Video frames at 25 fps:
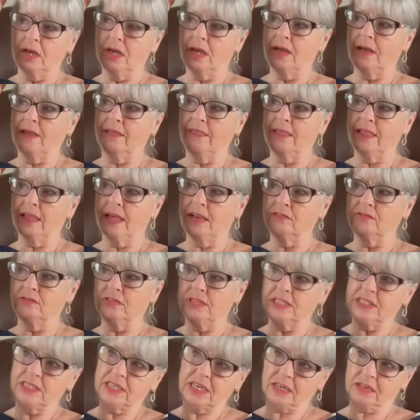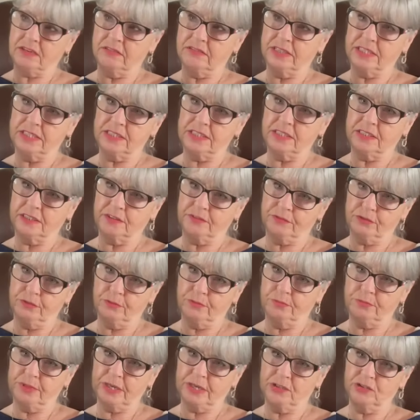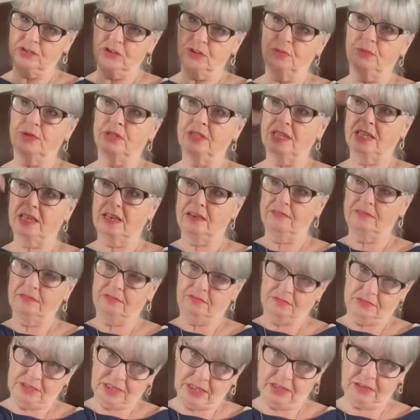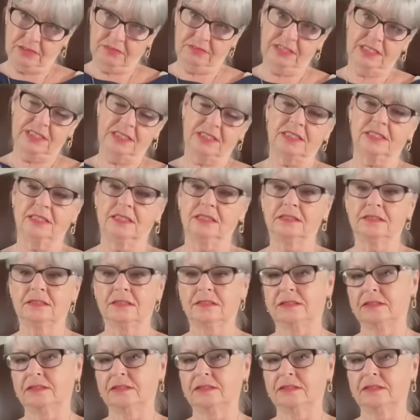and then redecorating the front bedroom and then decorating